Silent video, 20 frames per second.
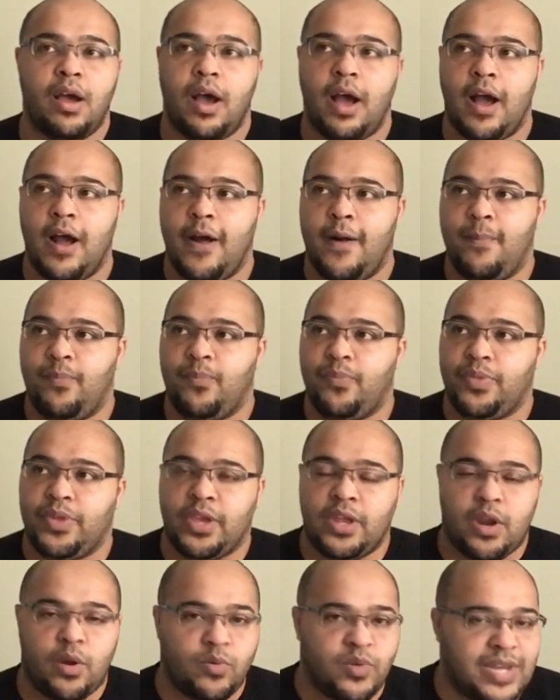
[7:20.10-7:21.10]

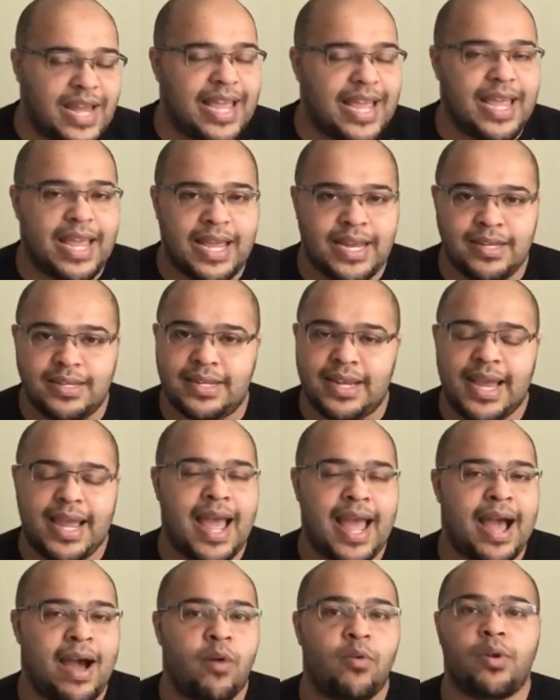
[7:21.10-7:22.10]
you know, day in, day
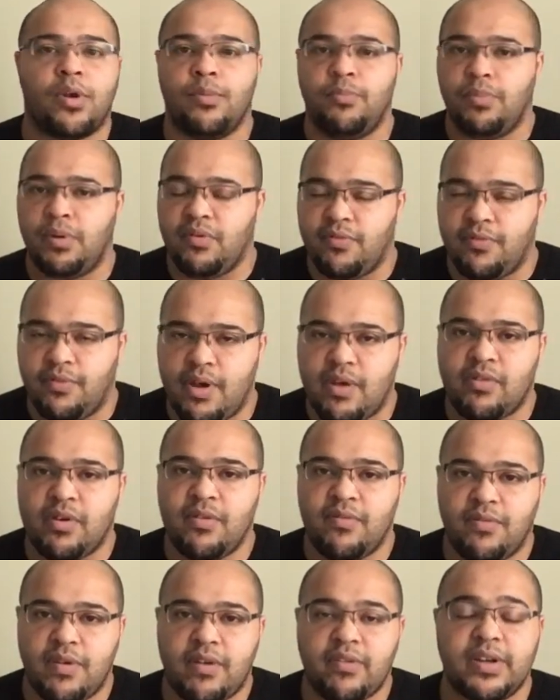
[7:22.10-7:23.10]
out, can be very,
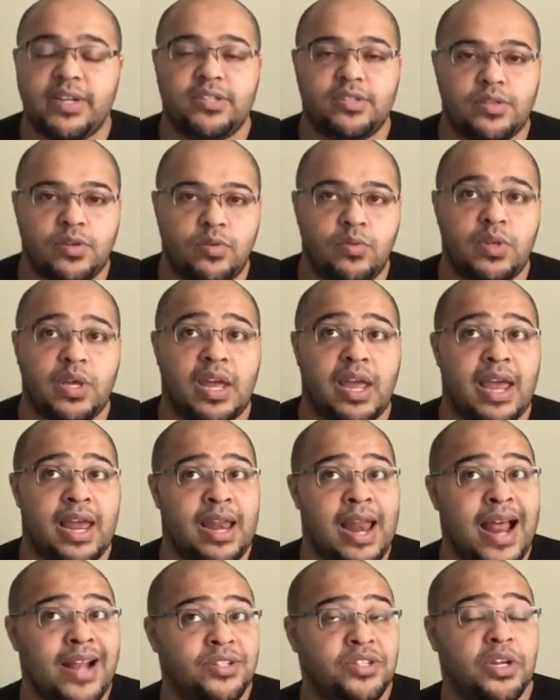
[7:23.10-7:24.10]
very soothing
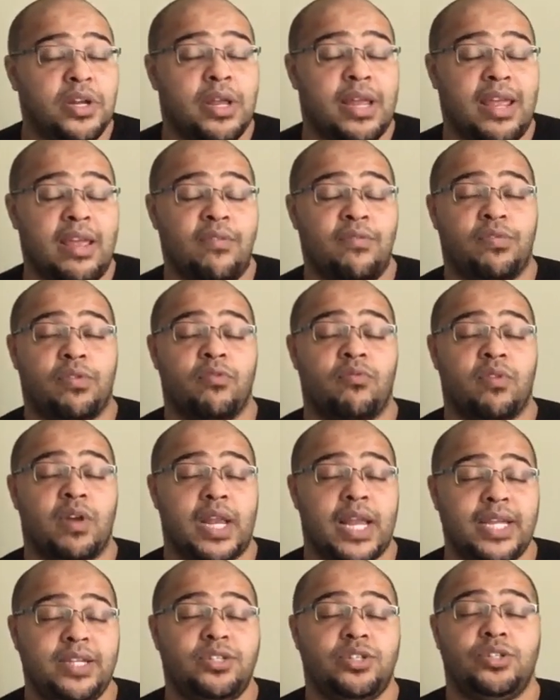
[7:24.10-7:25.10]
and actually give the
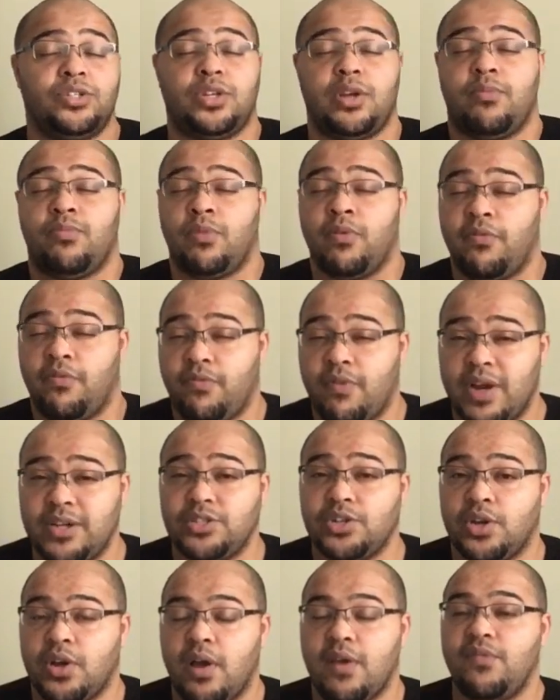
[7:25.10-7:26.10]
relationship the
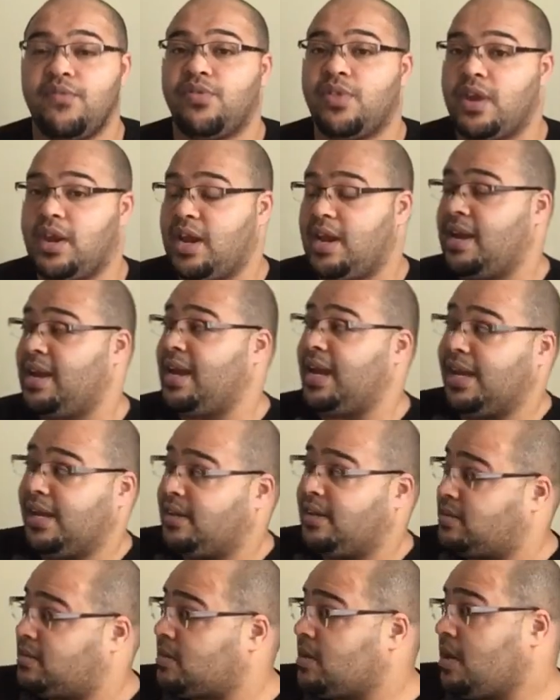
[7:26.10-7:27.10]
fresh life that it
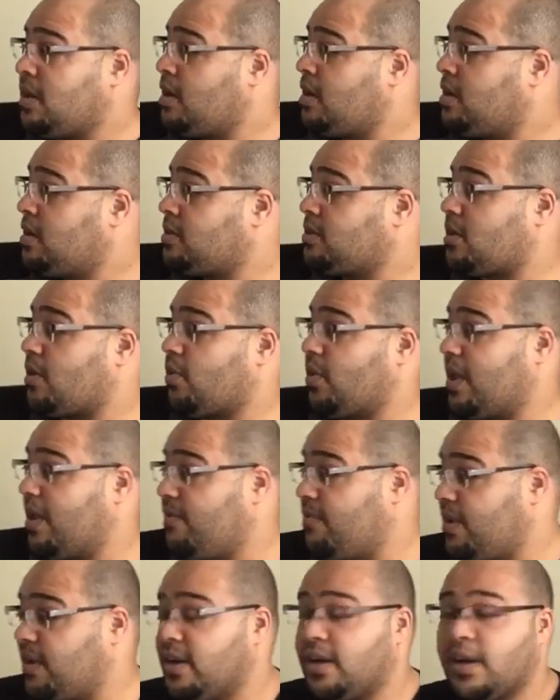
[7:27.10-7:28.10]
needs. So
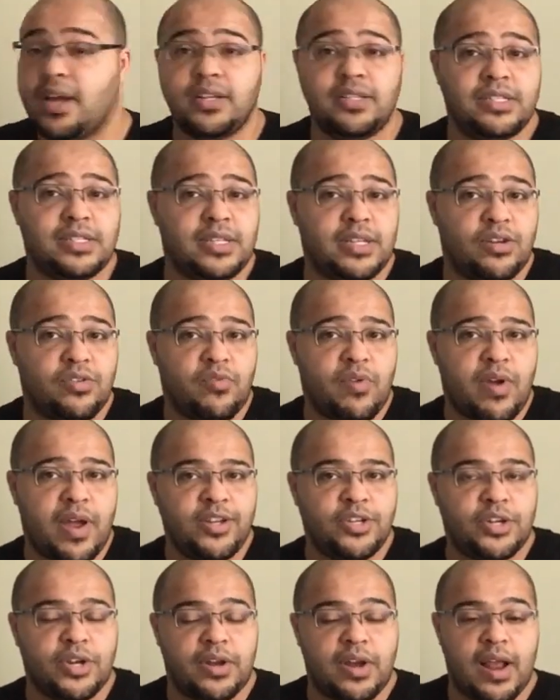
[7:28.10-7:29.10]
give it a
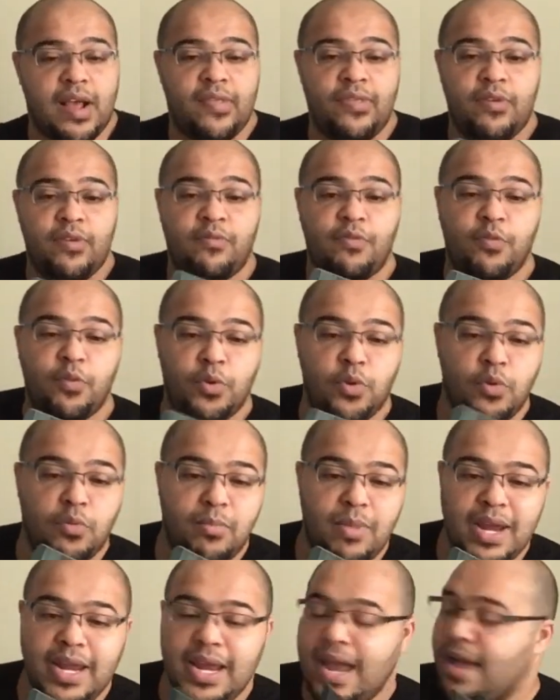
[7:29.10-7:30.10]
consideration. And then for your
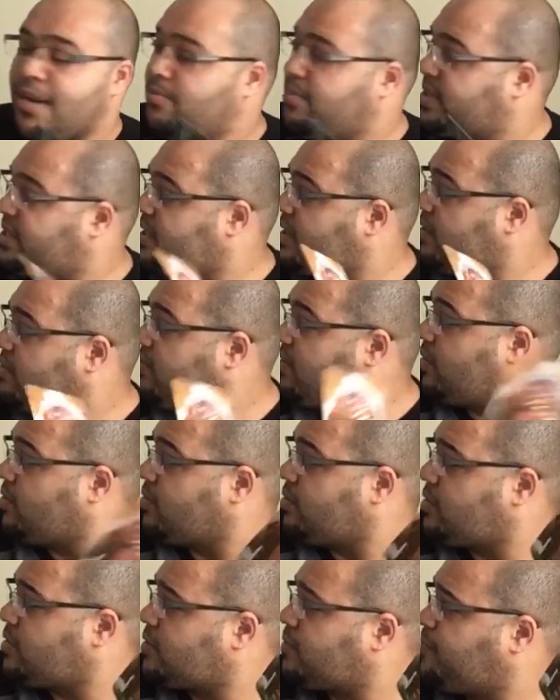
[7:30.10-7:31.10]
money and
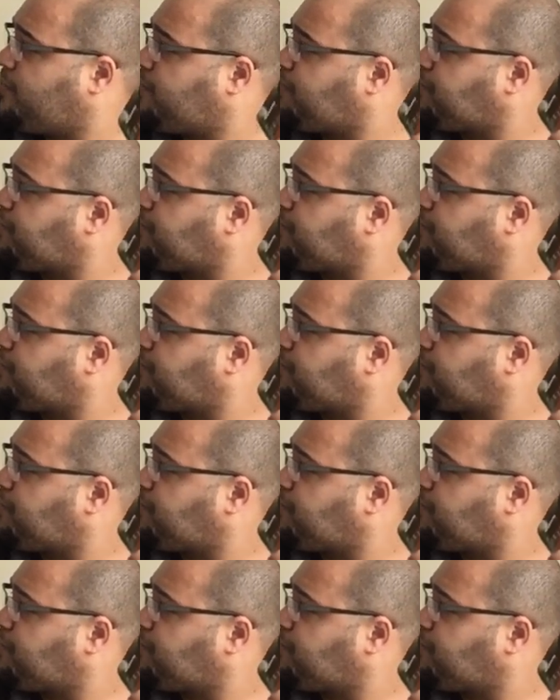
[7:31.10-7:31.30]
materials,